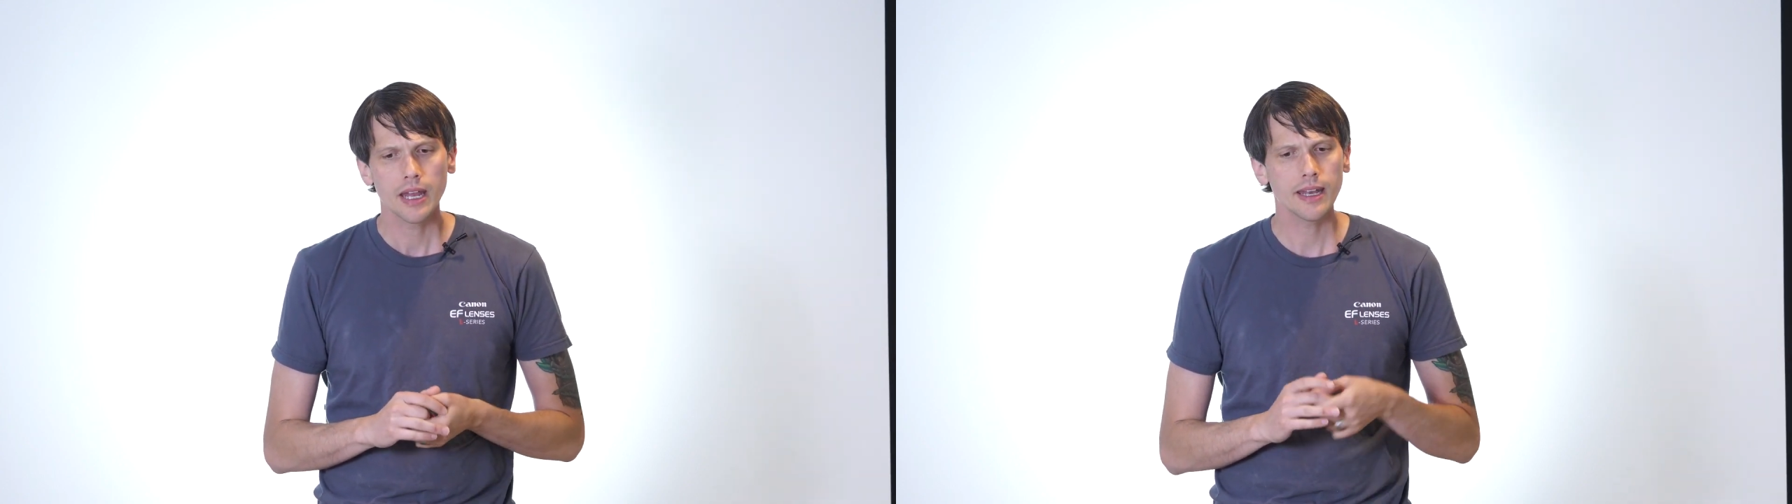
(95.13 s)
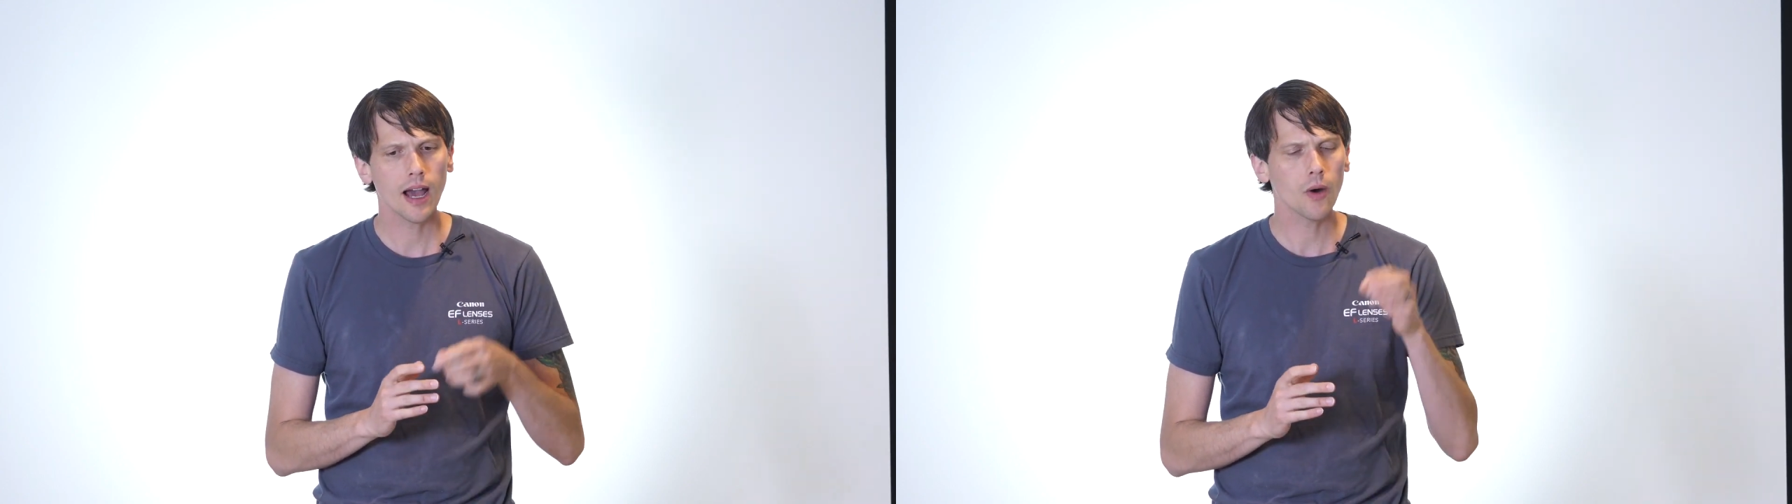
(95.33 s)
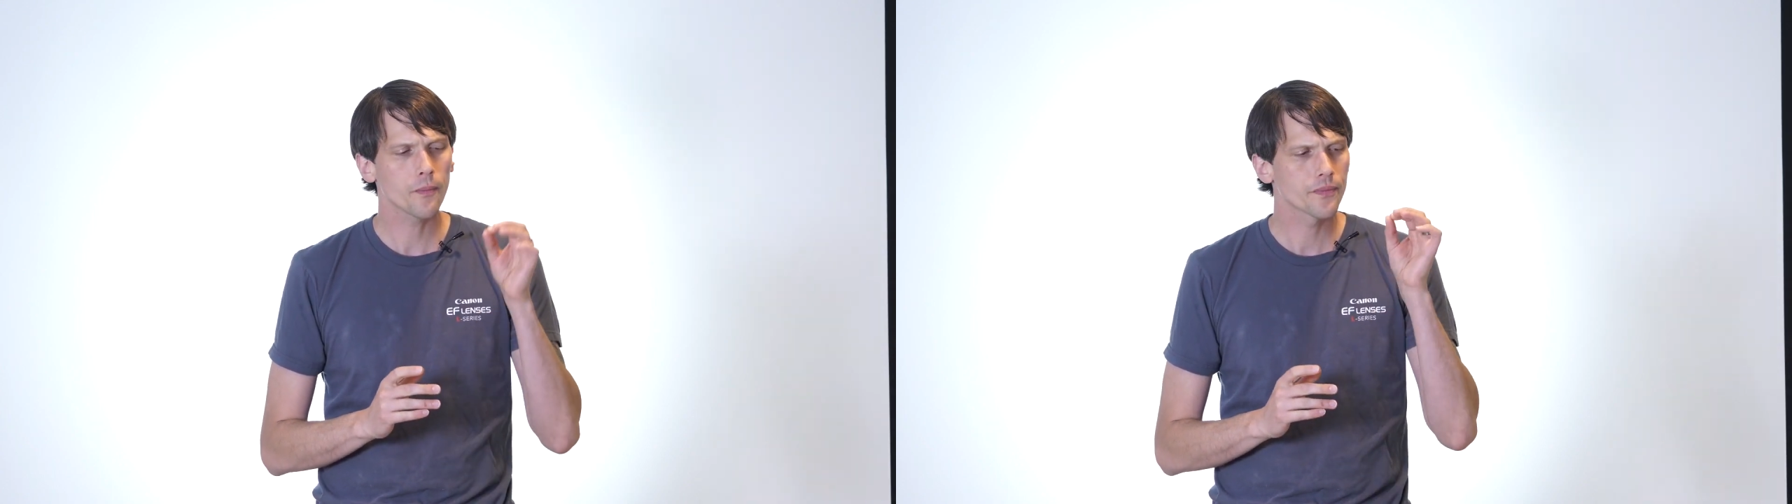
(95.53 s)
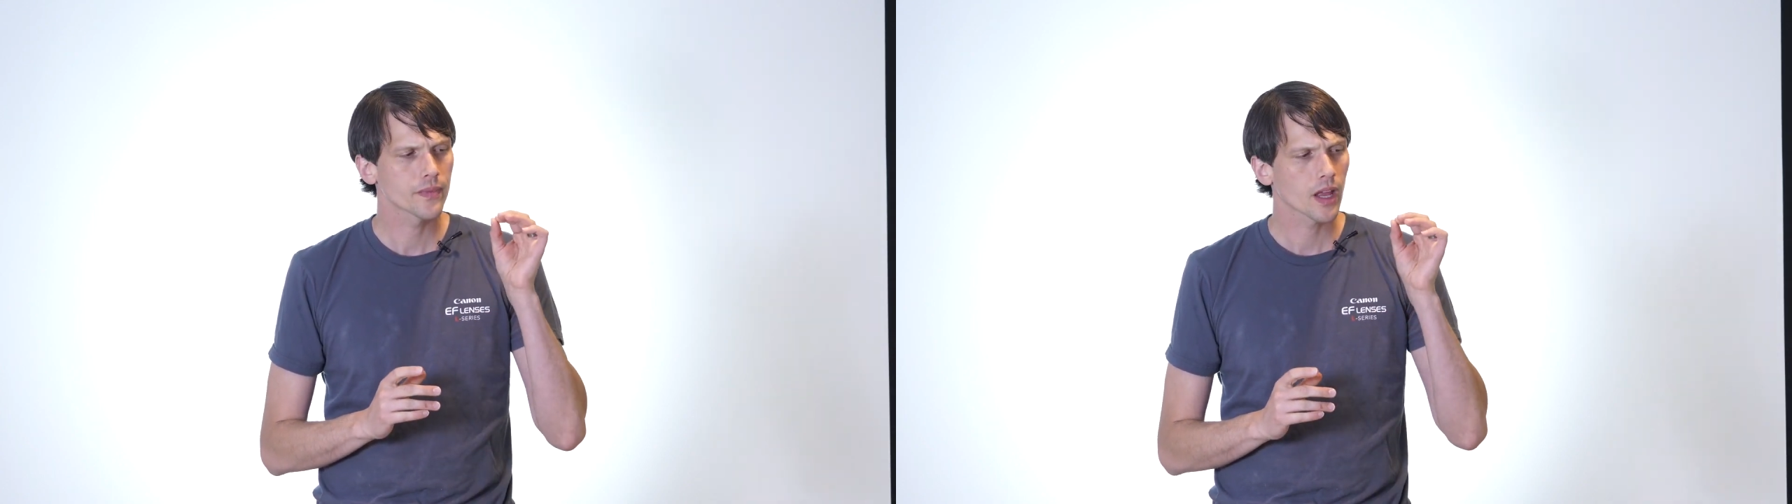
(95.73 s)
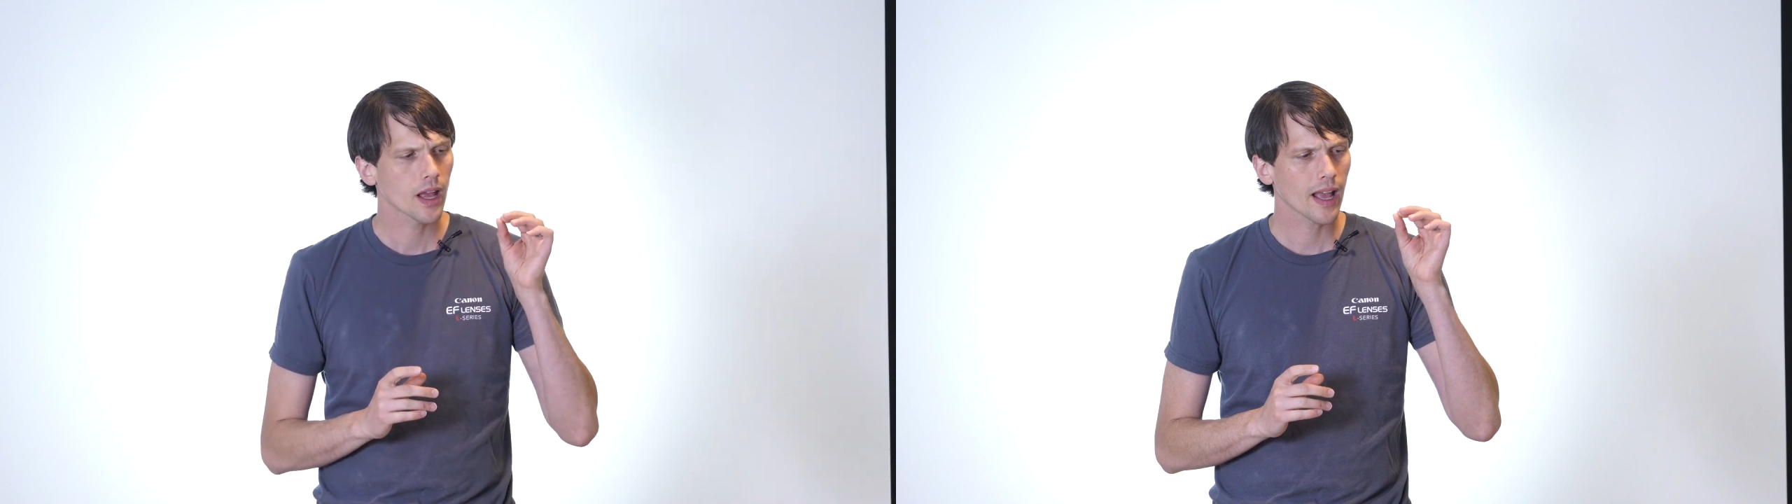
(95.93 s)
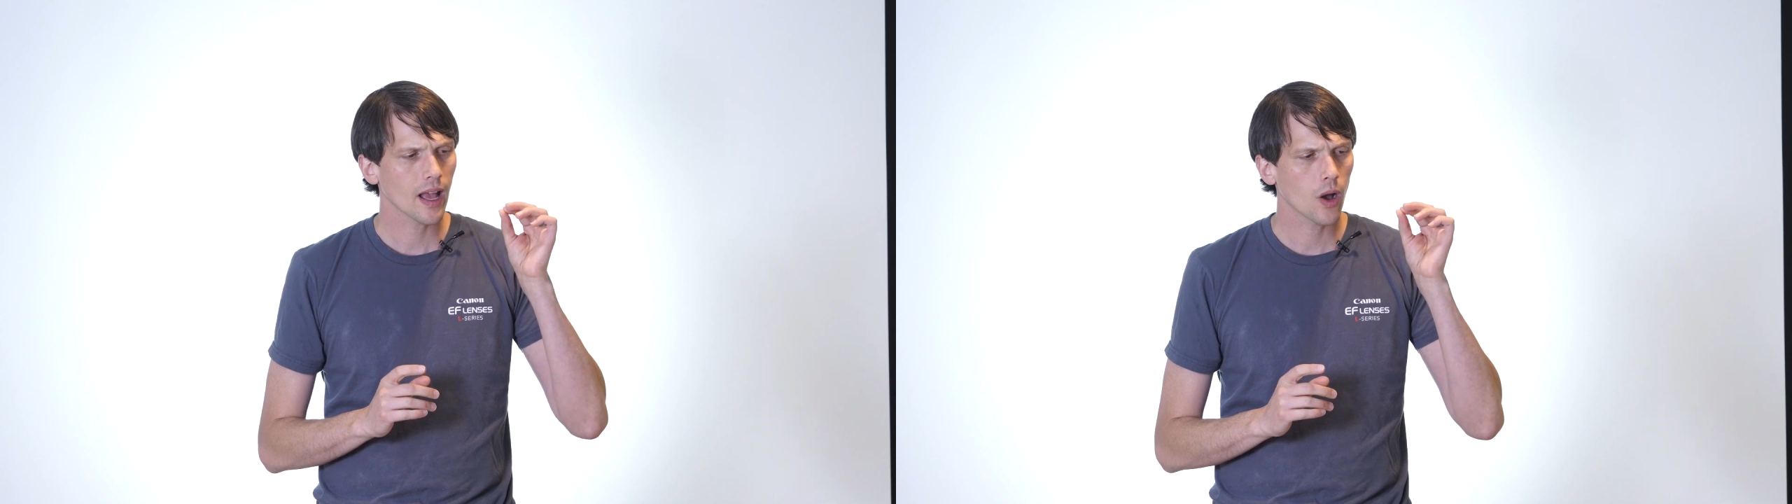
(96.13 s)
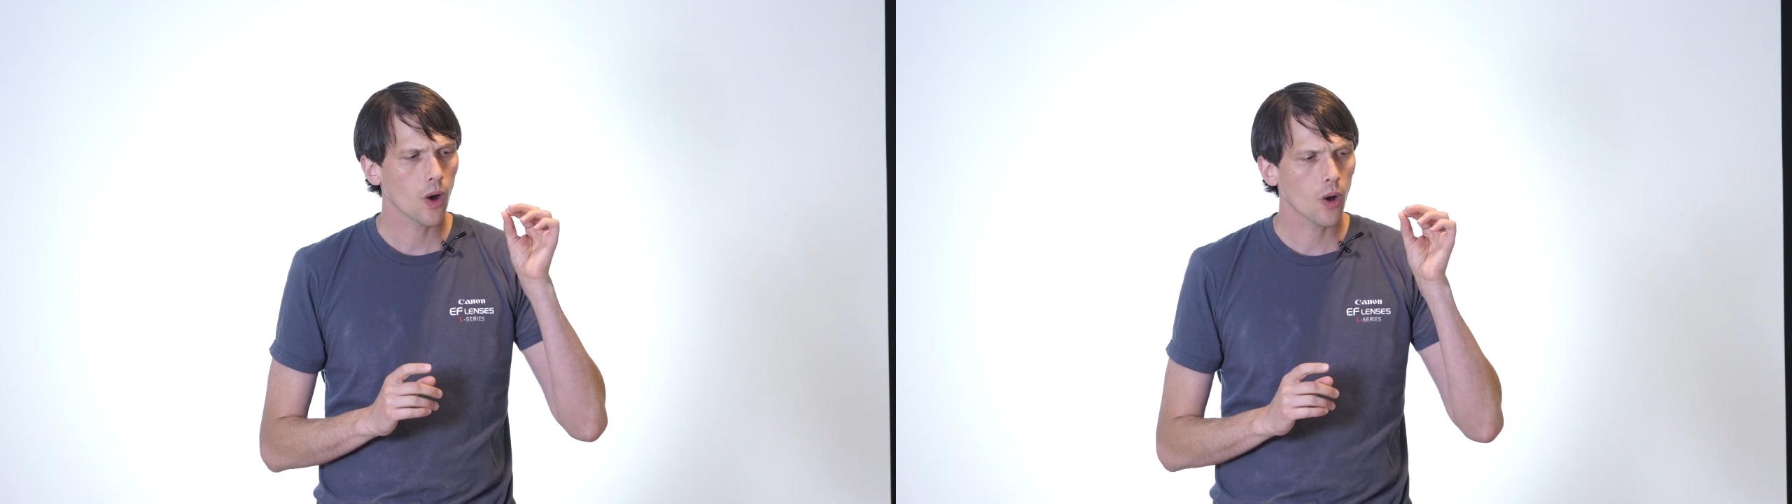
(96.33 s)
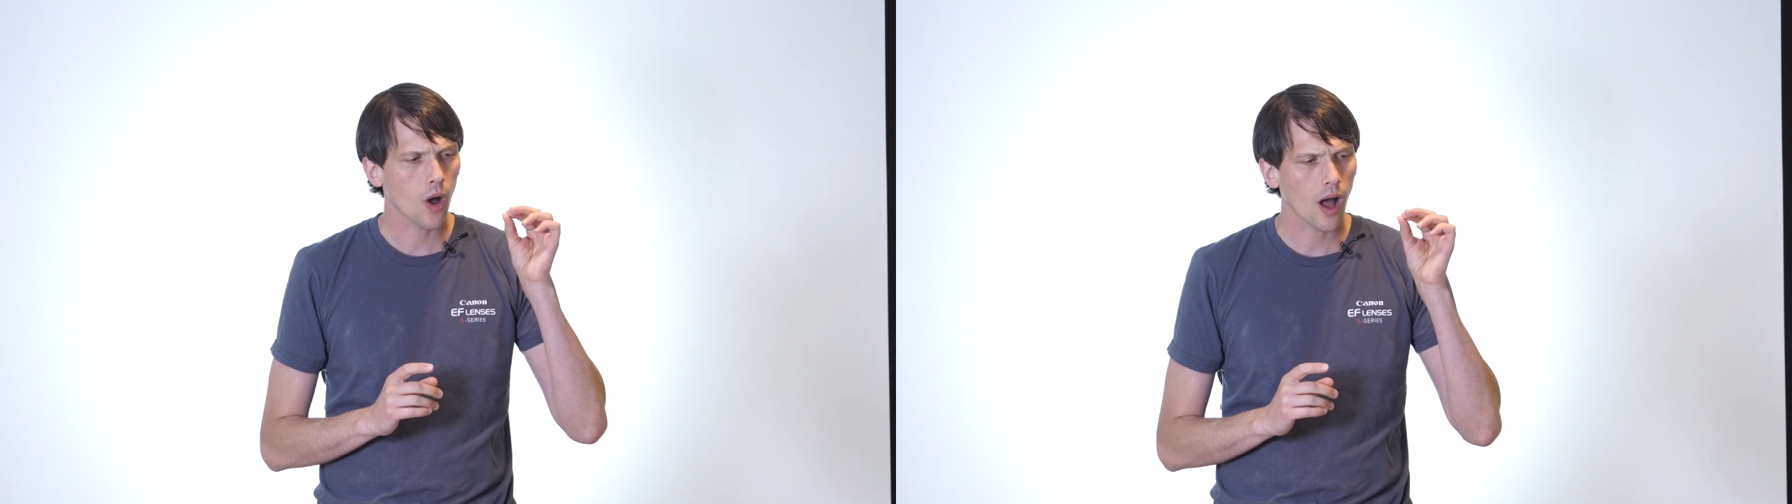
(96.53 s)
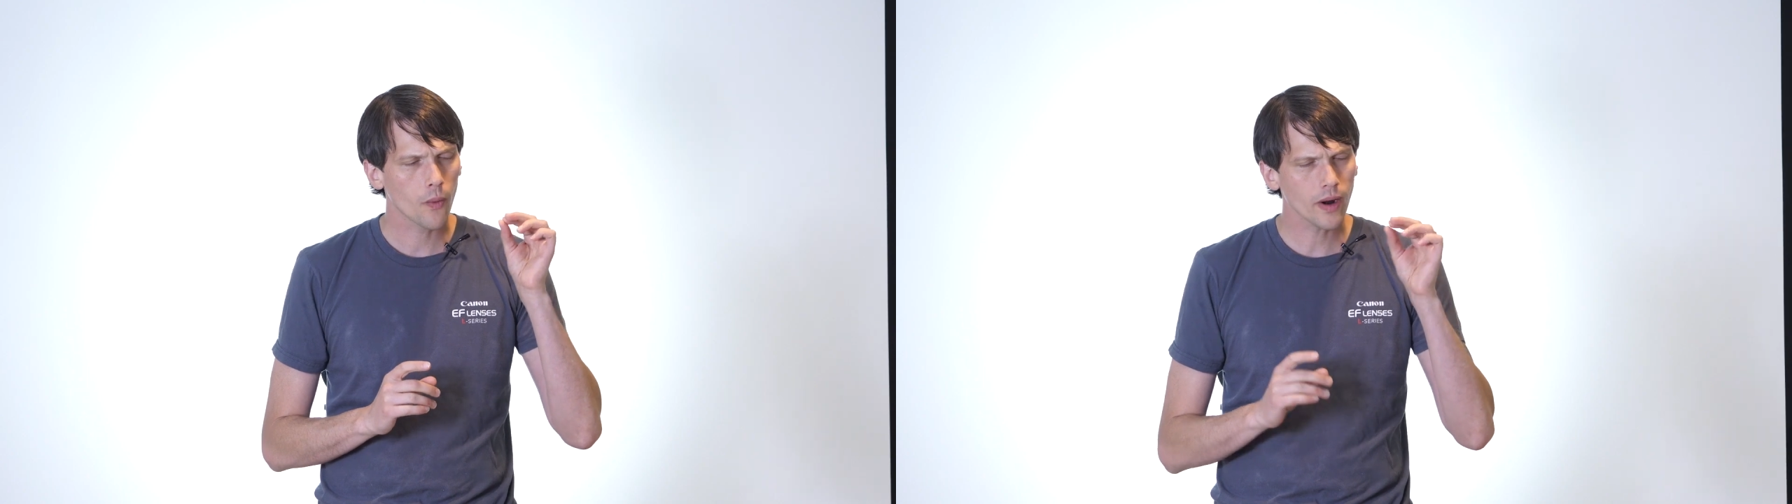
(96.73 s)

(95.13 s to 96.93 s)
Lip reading: Now, I